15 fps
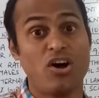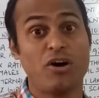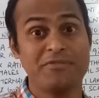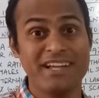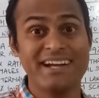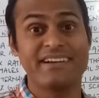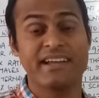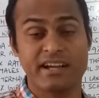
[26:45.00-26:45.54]

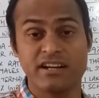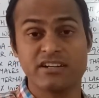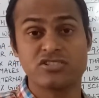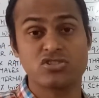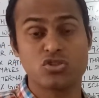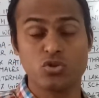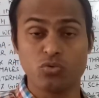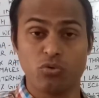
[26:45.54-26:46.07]
of their
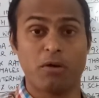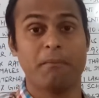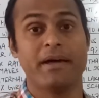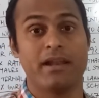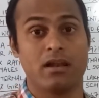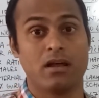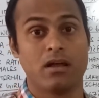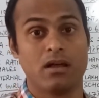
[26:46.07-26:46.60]
tickets to
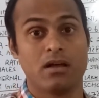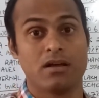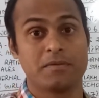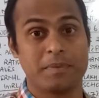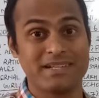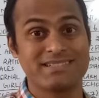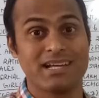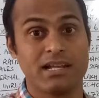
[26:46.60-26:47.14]
women,
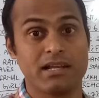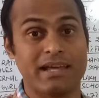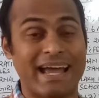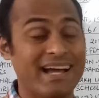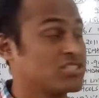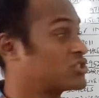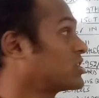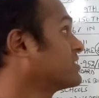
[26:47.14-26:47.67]

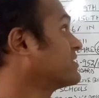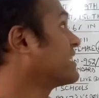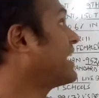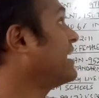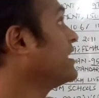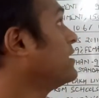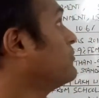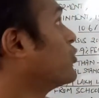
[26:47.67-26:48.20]
especially. And
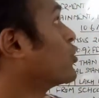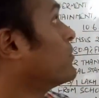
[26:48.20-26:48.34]
Chandrani